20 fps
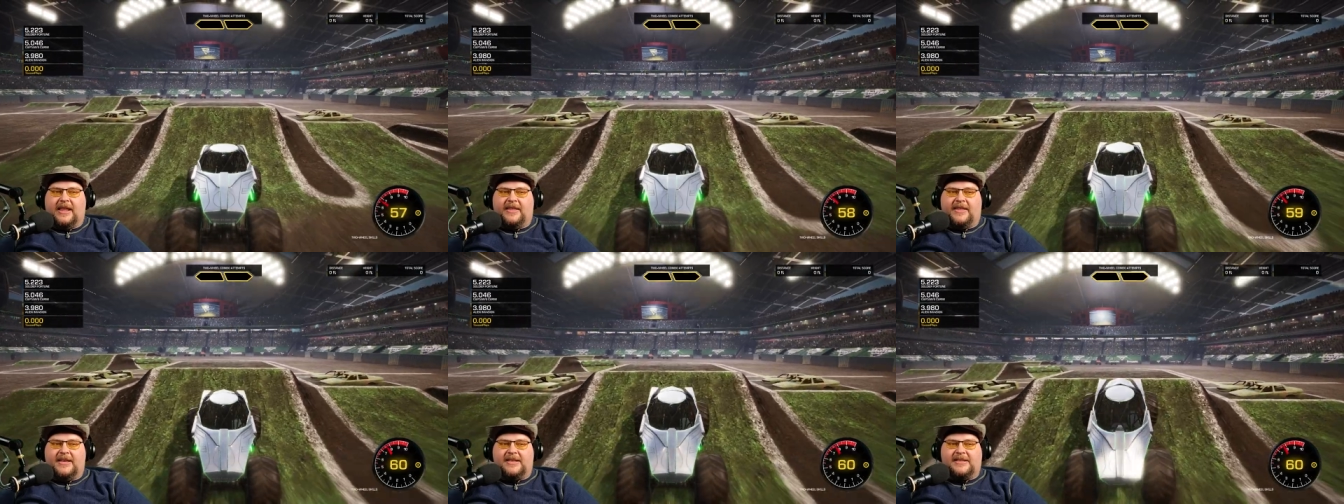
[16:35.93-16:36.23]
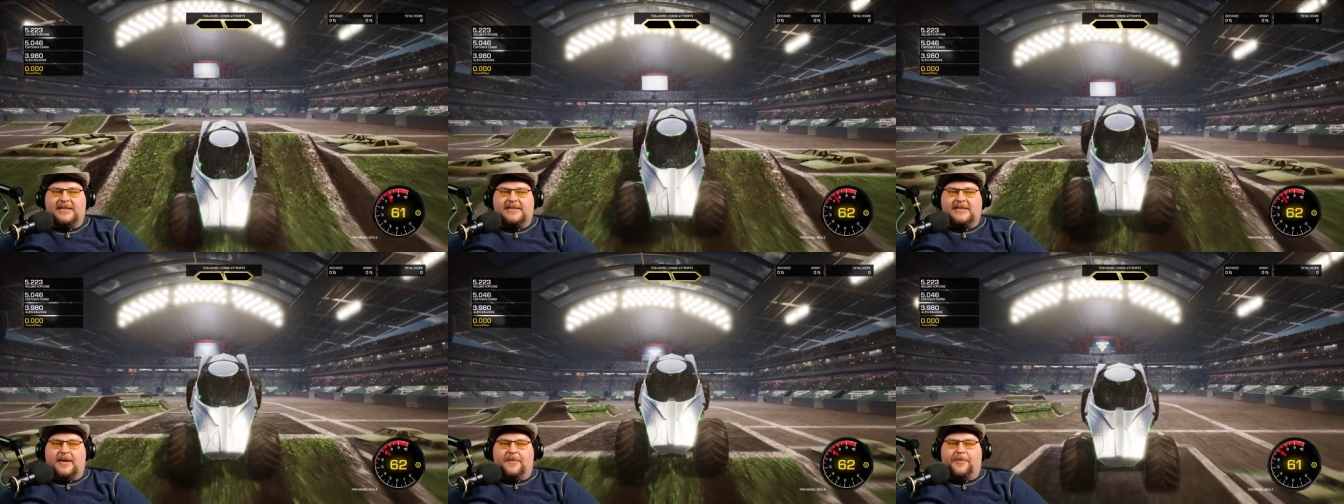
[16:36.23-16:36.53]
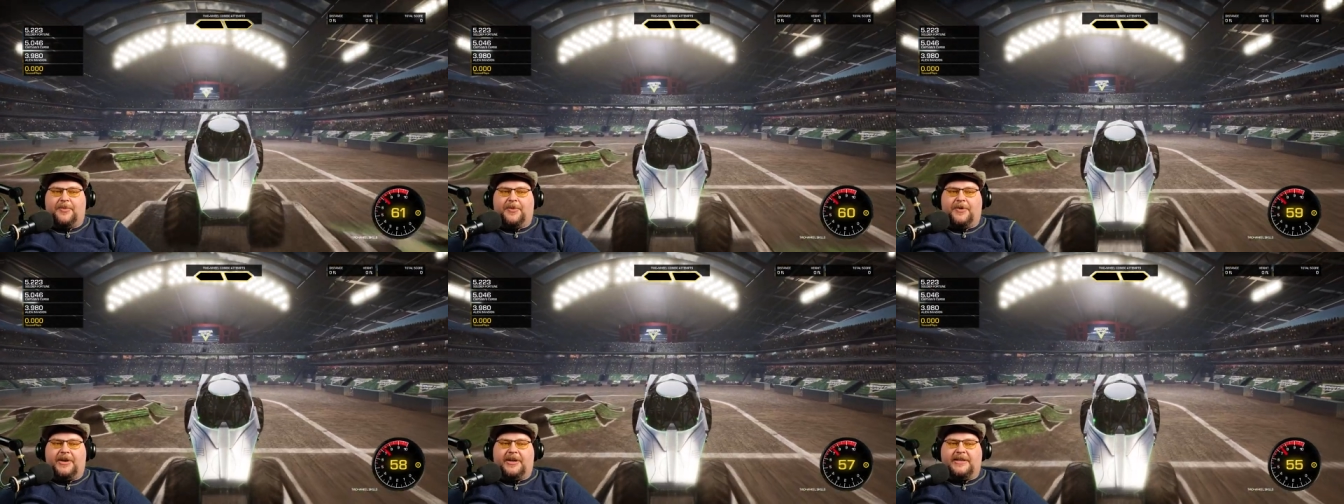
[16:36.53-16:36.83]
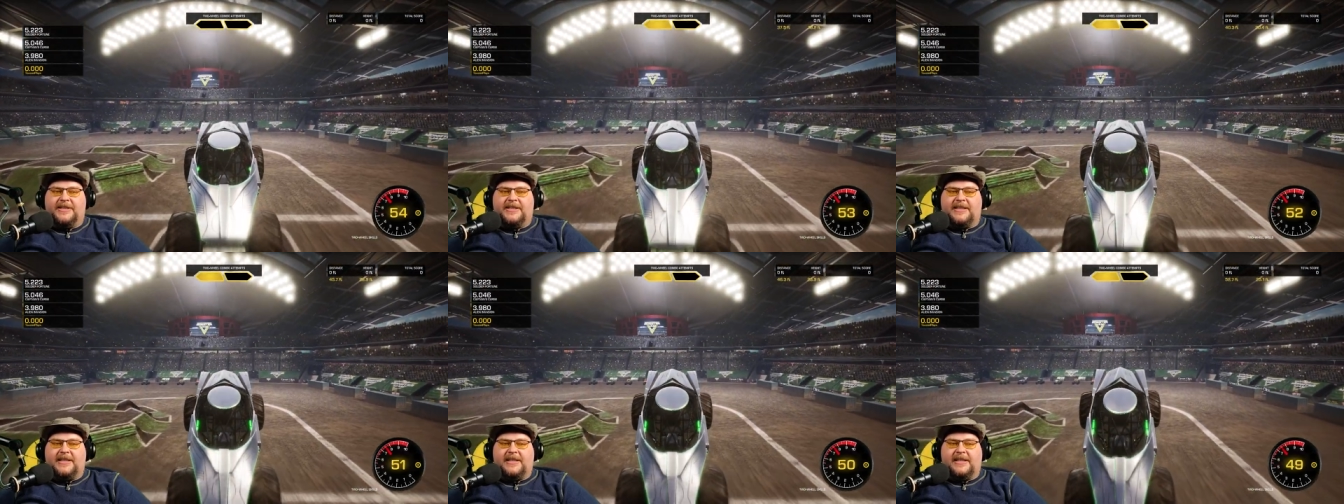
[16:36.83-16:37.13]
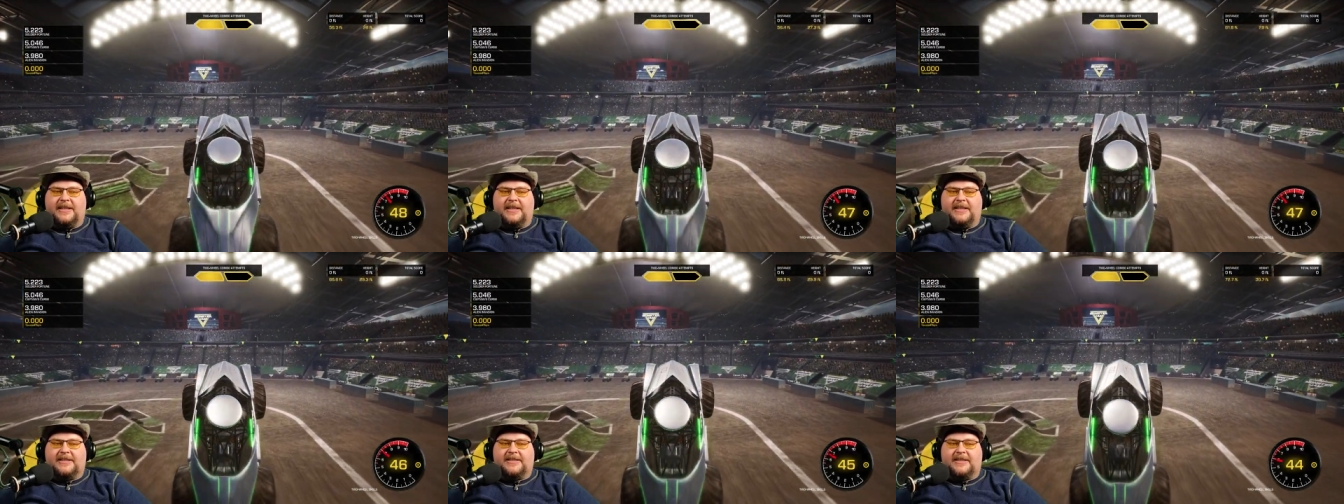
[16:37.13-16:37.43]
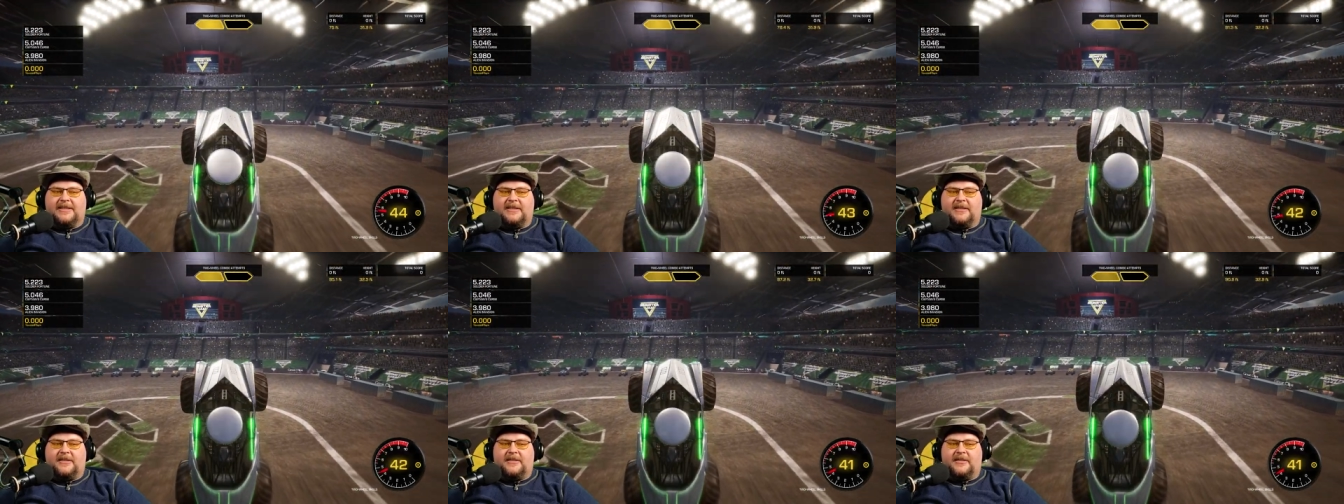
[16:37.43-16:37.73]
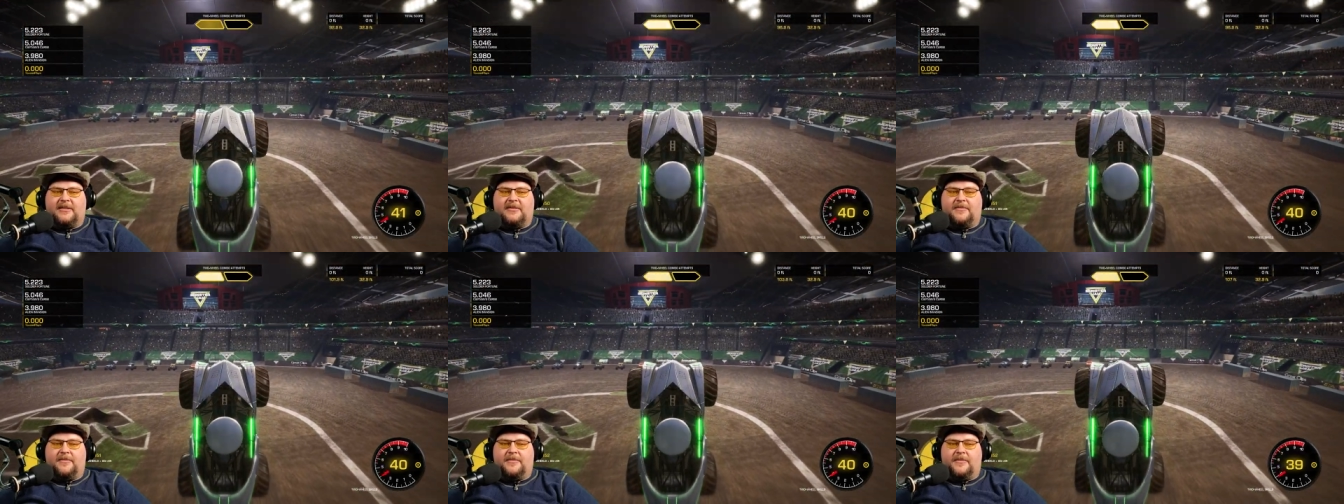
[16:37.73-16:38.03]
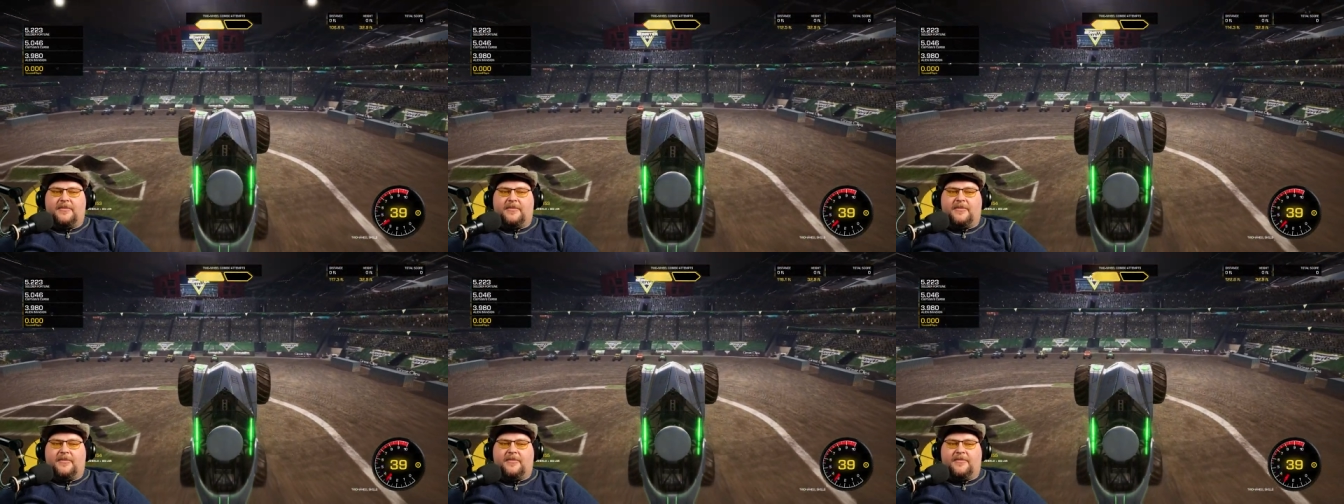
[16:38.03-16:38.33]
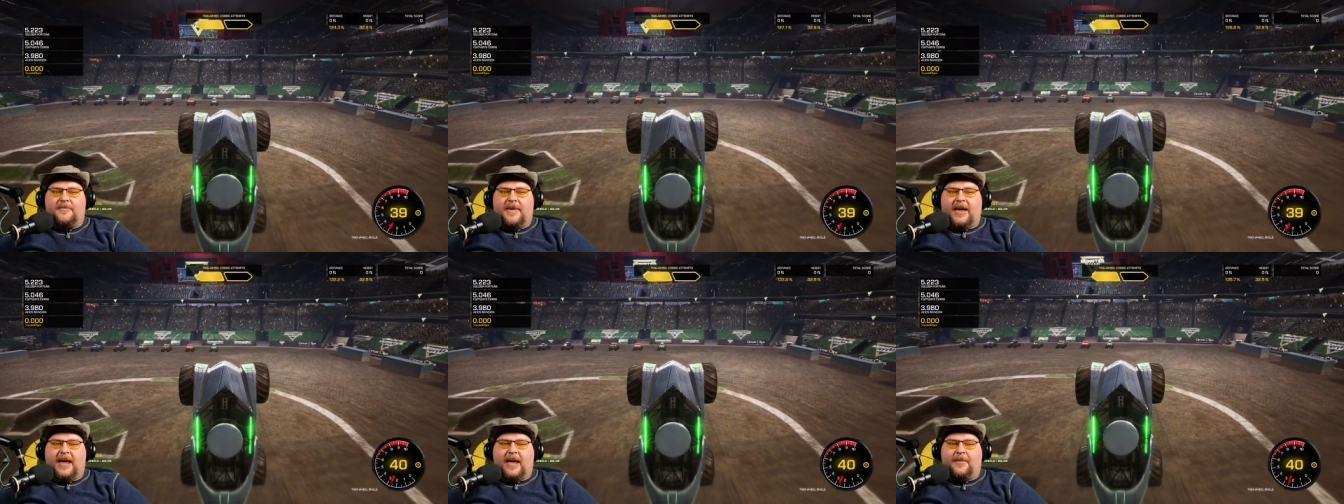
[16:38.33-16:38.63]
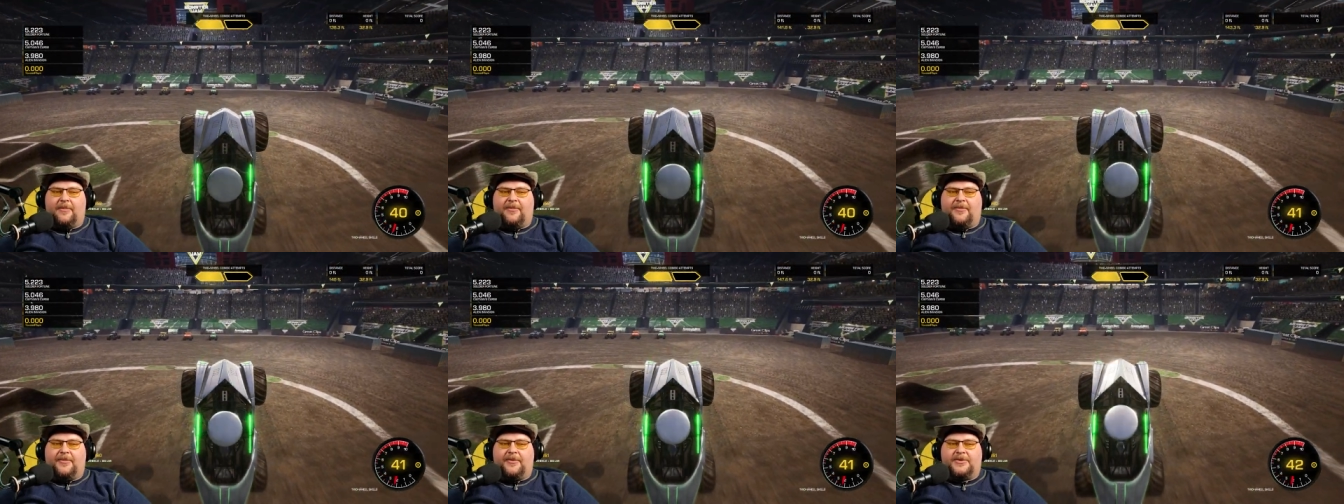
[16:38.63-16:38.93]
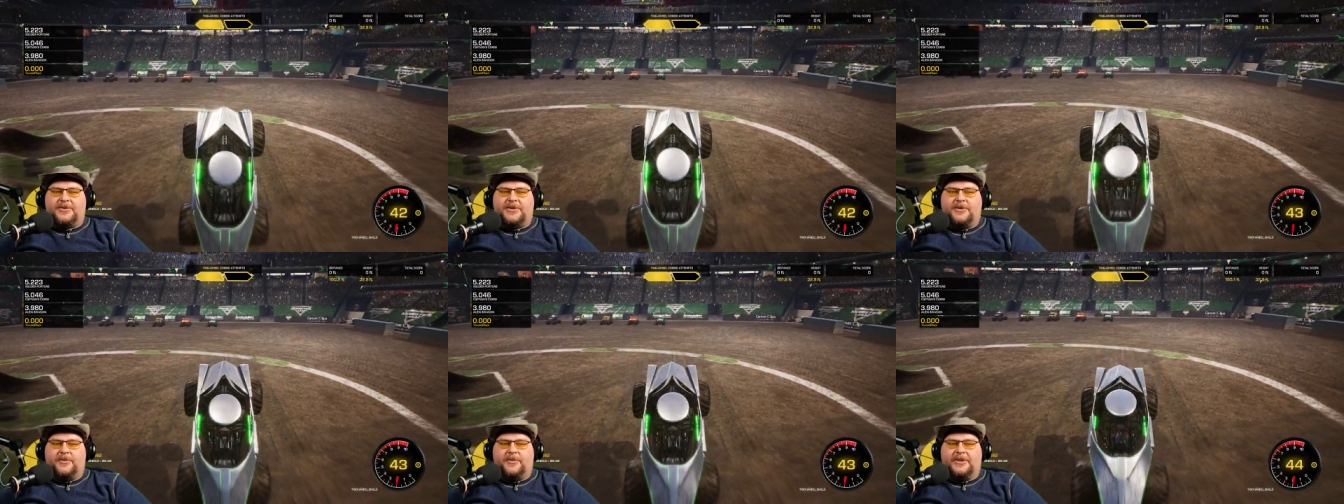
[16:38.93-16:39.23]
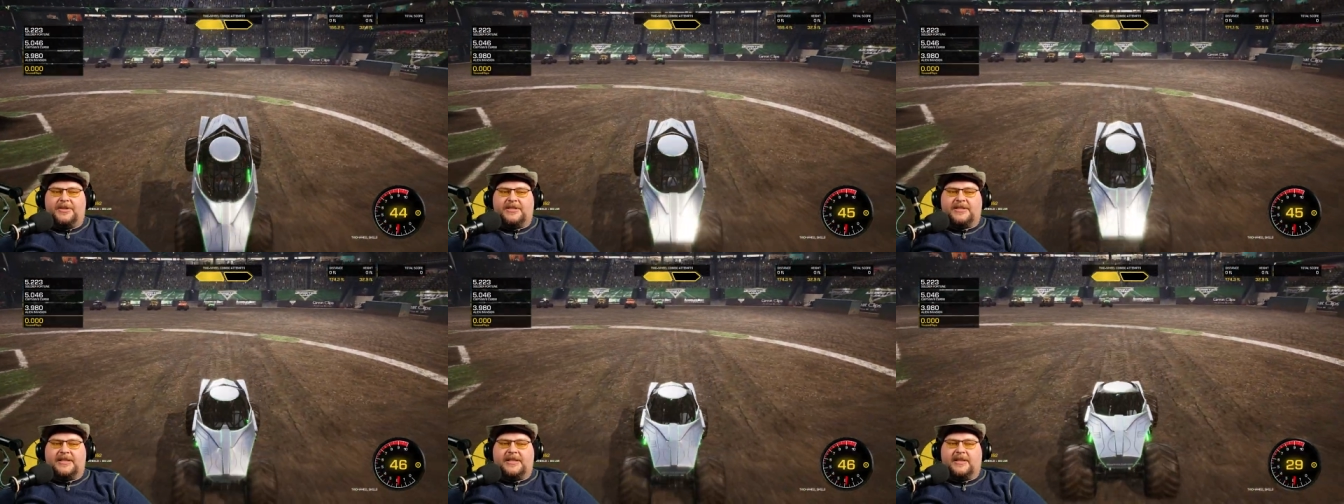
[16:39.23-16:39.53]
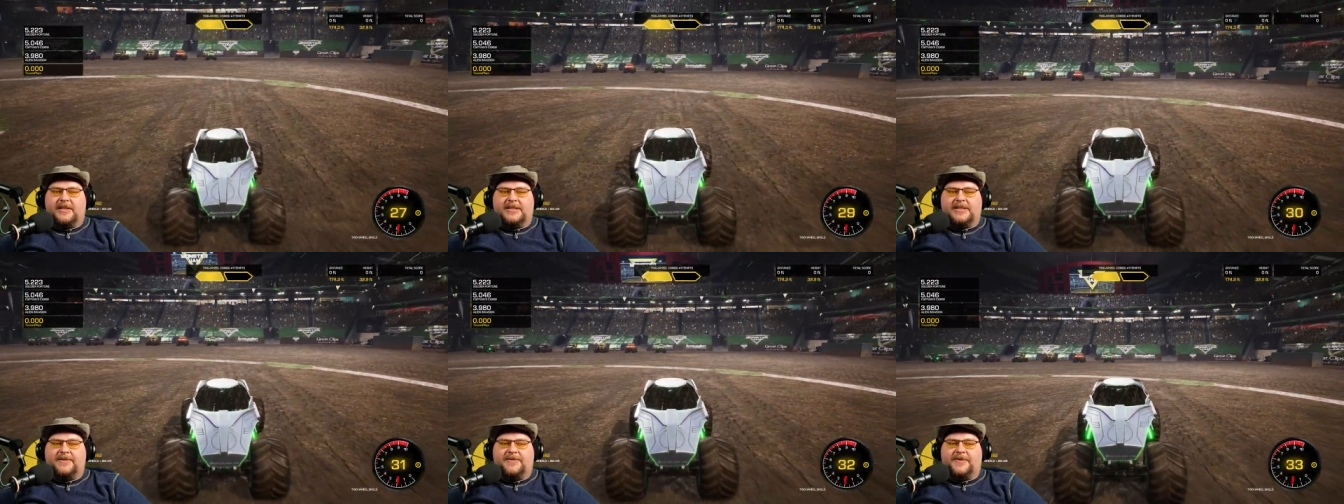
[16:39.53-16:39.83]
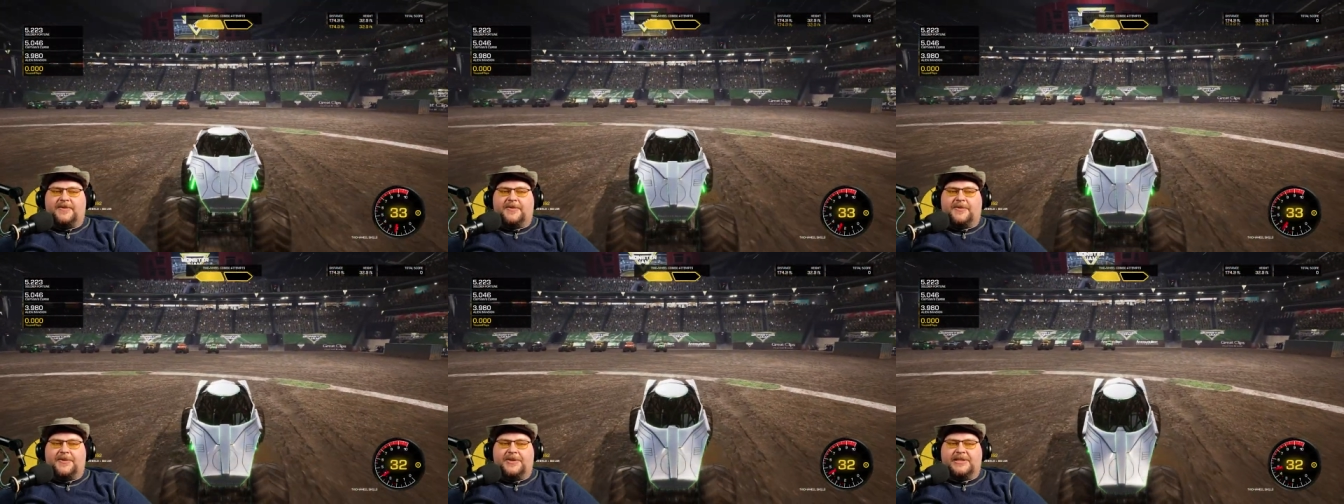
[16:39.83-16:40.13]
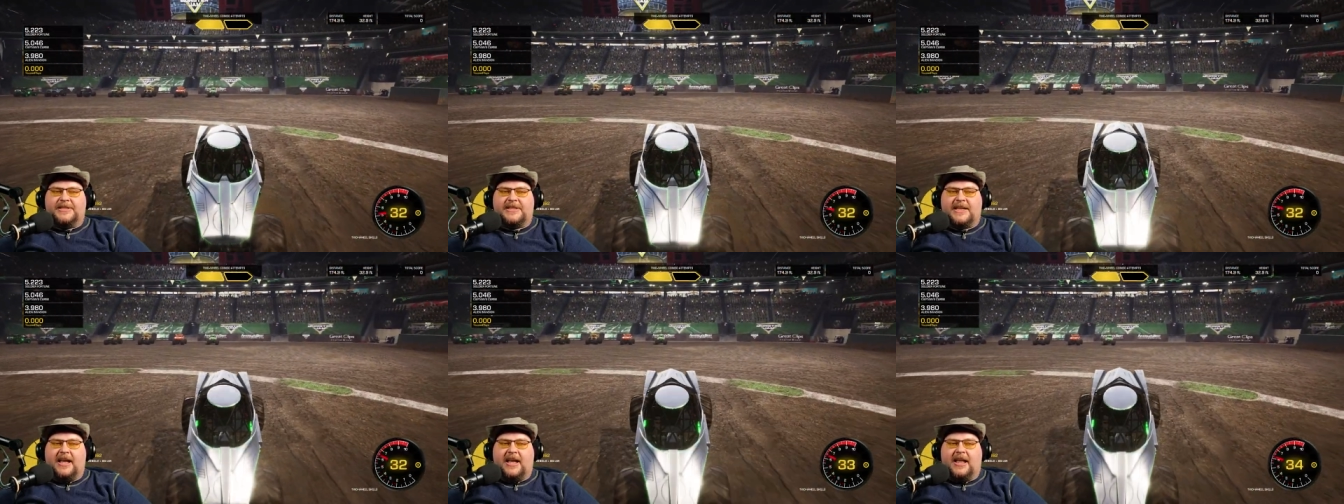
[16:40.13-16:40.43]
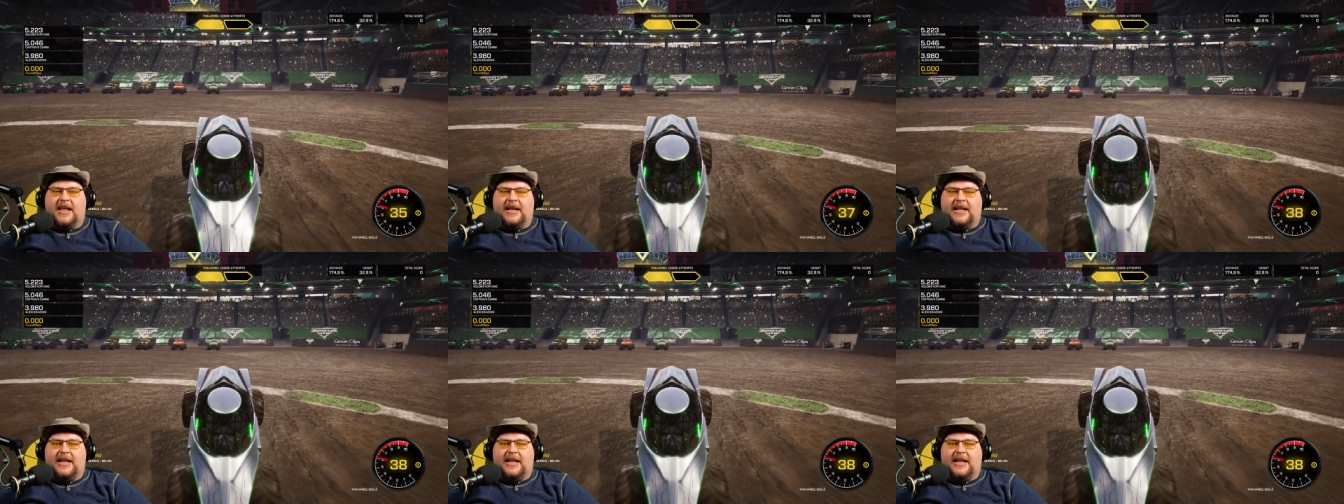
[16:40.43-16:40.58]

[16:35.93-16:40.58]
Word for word: This is a pretty decent map for two-wheel skills and for freestyle.